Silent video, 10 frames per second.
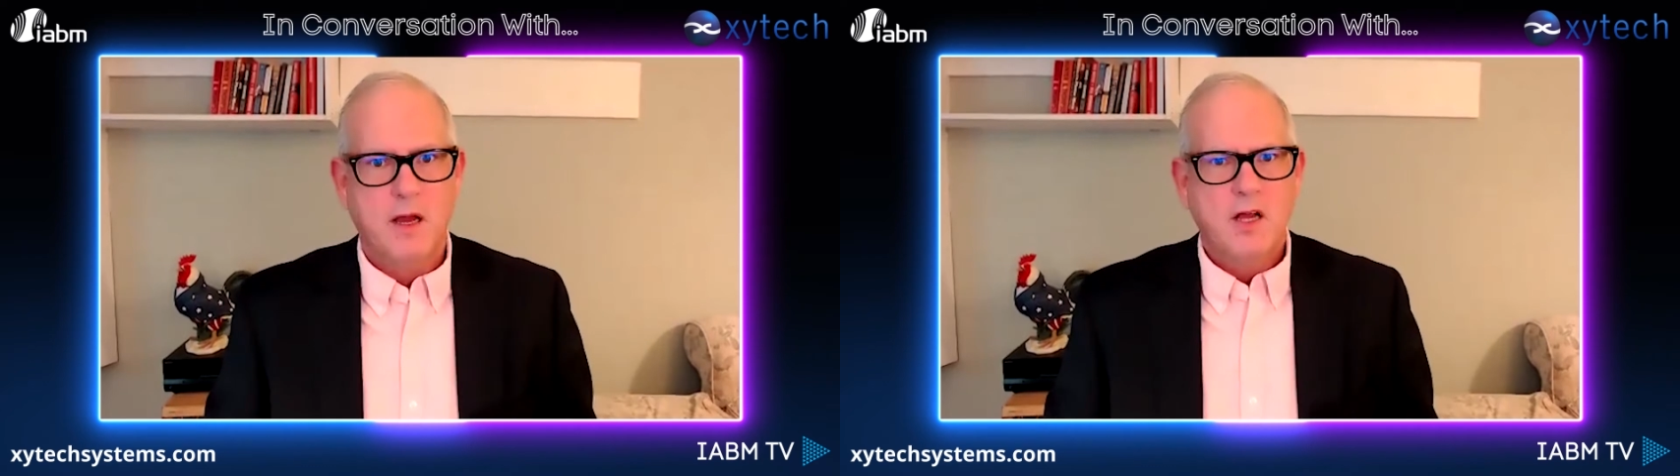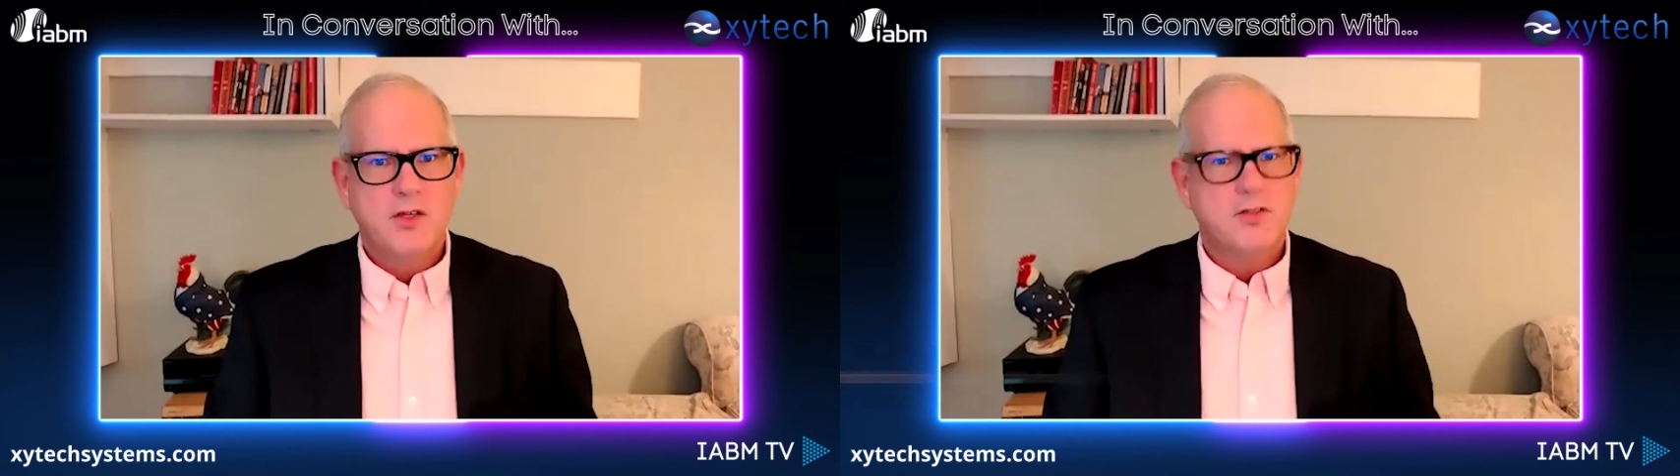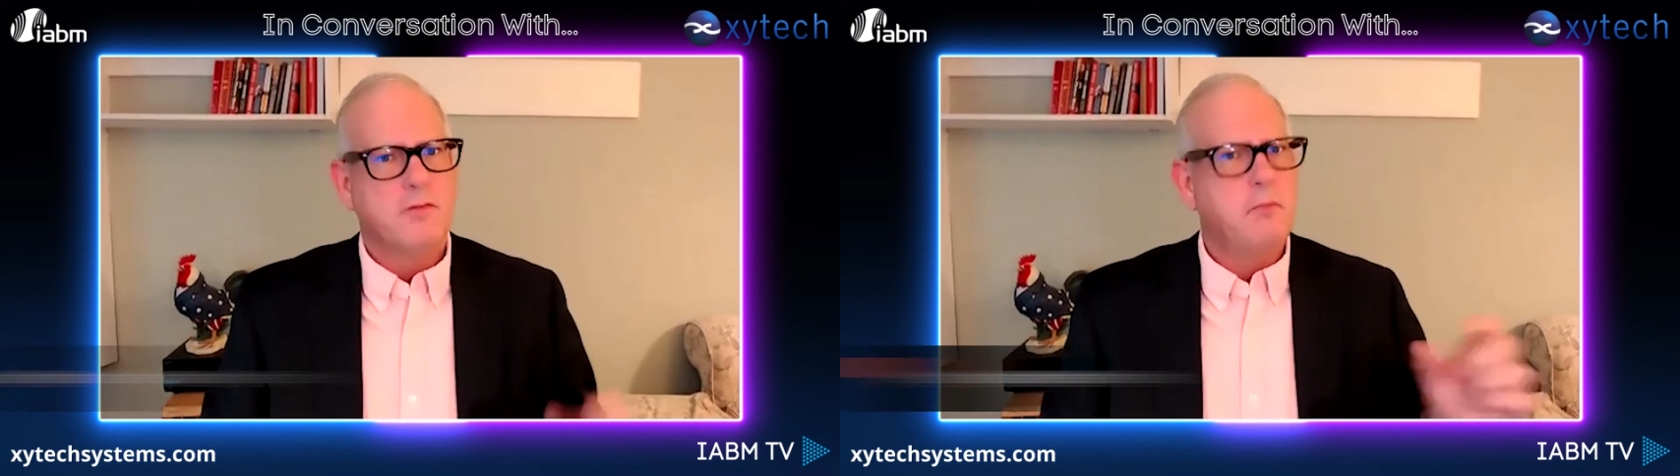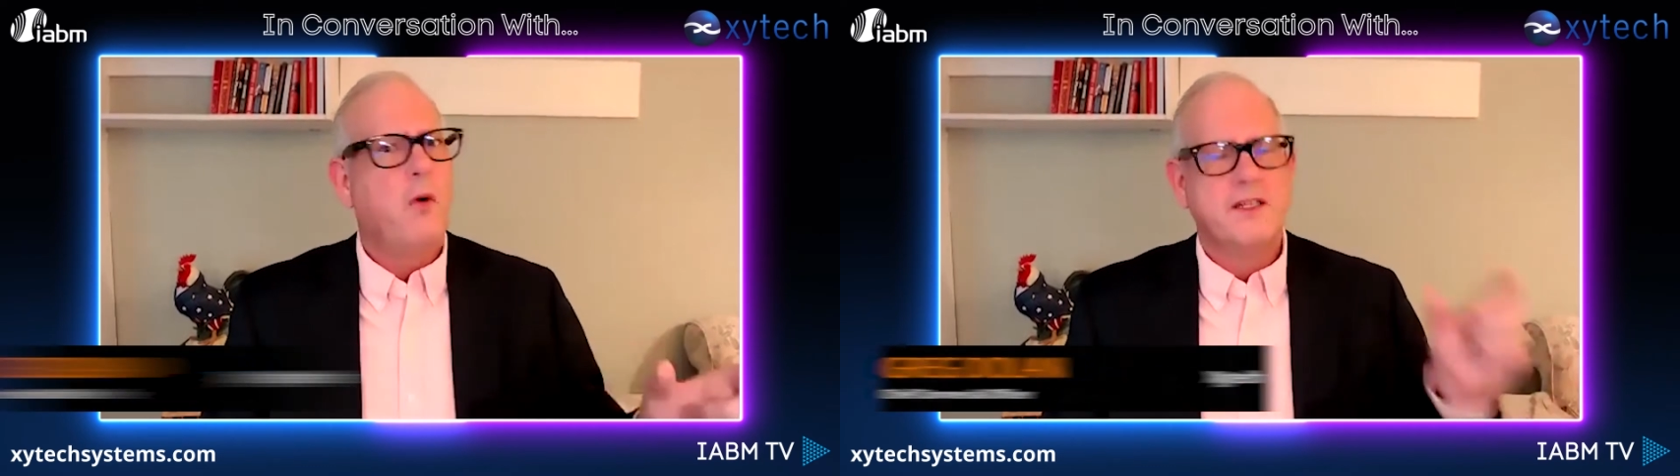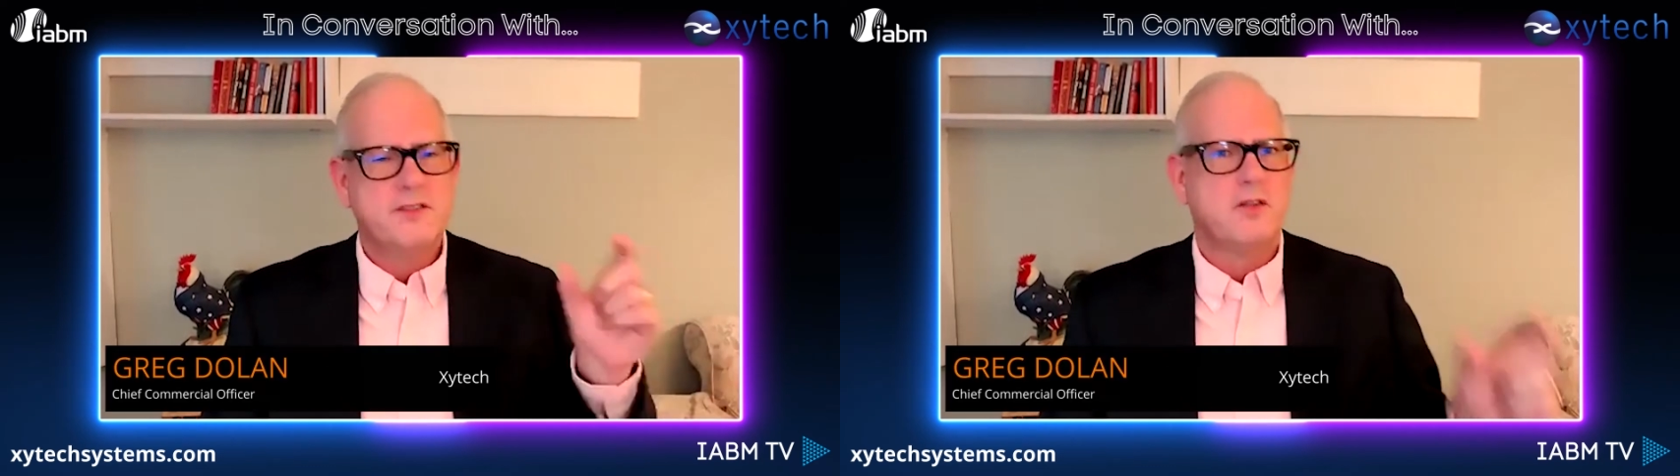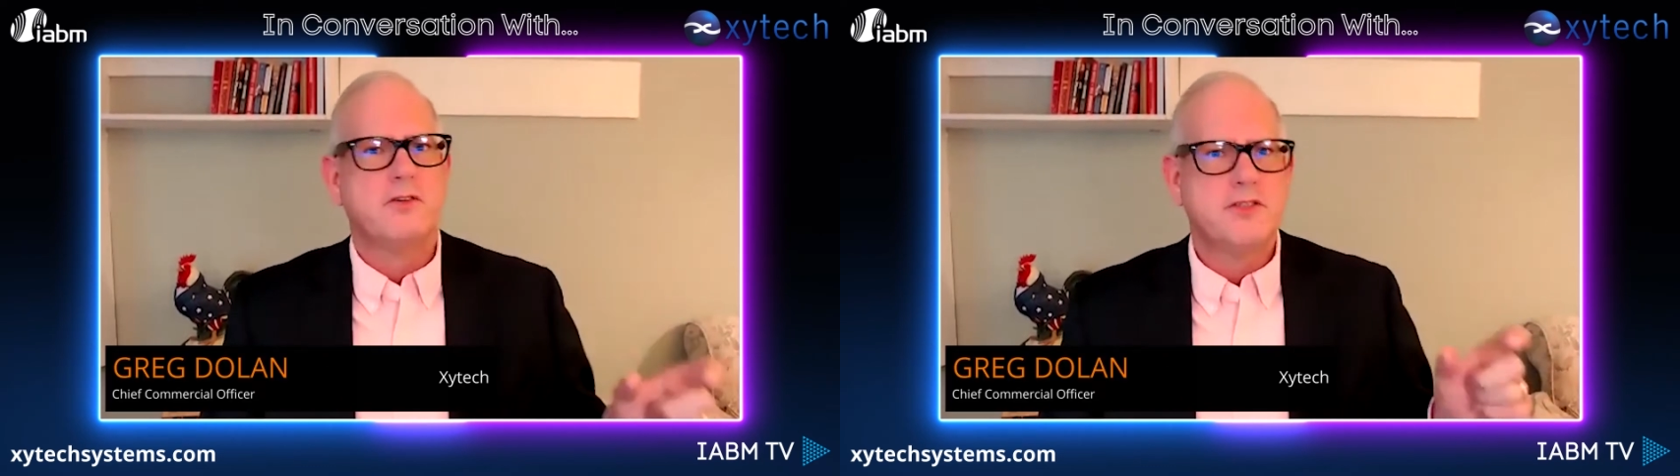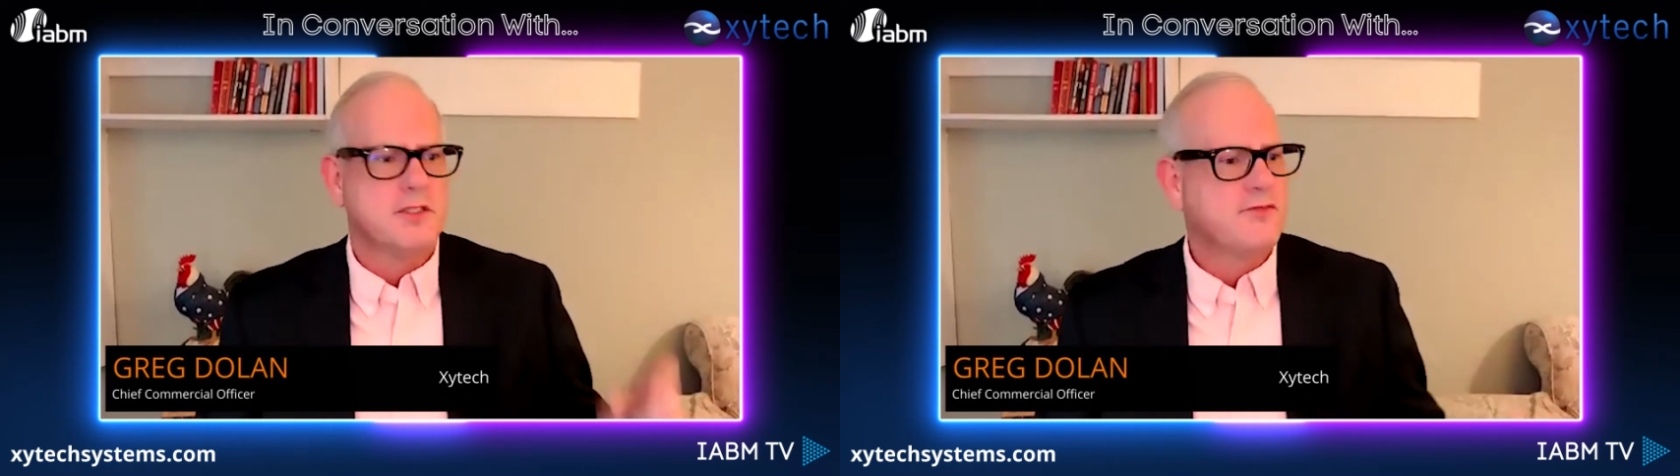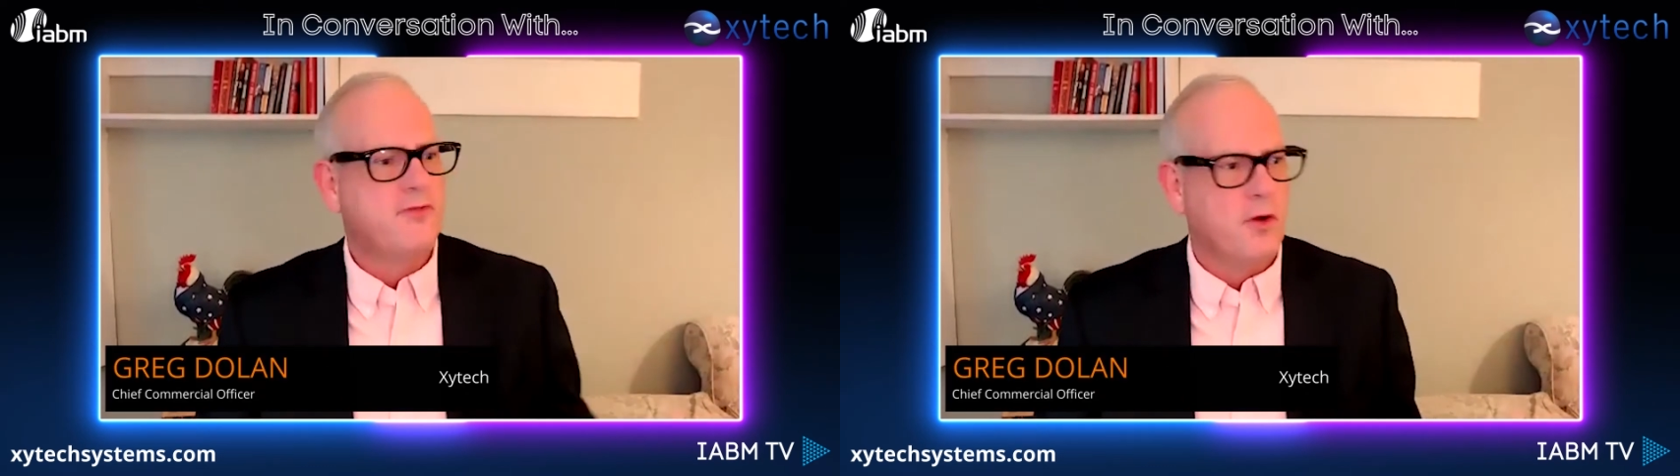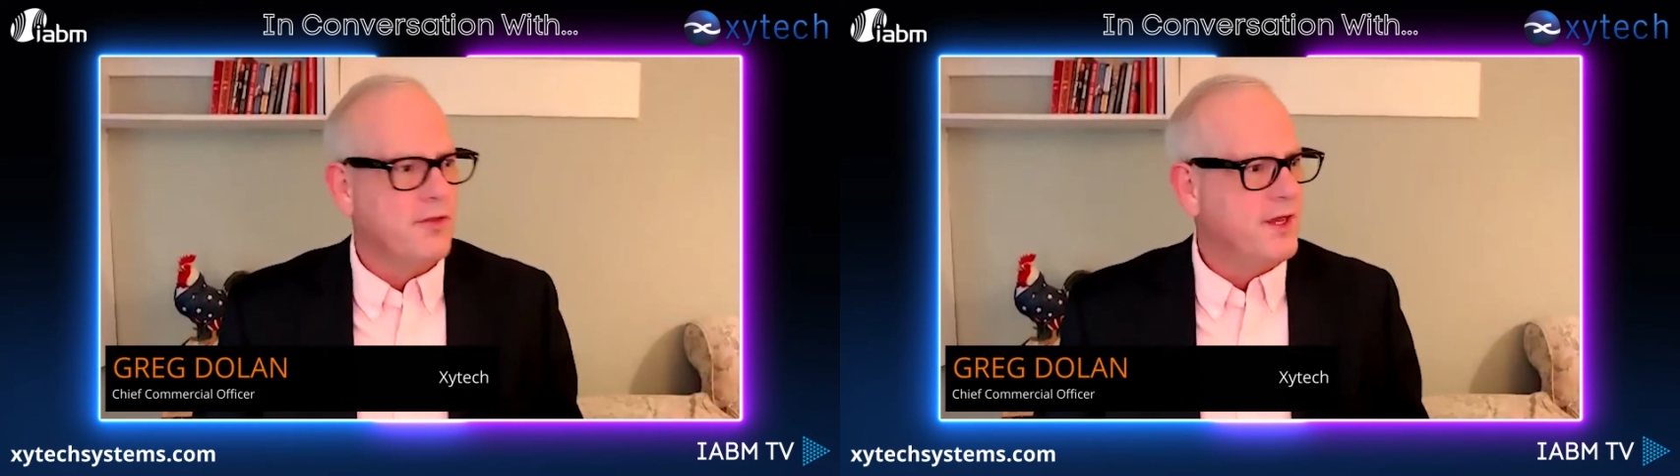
sort of point solutions for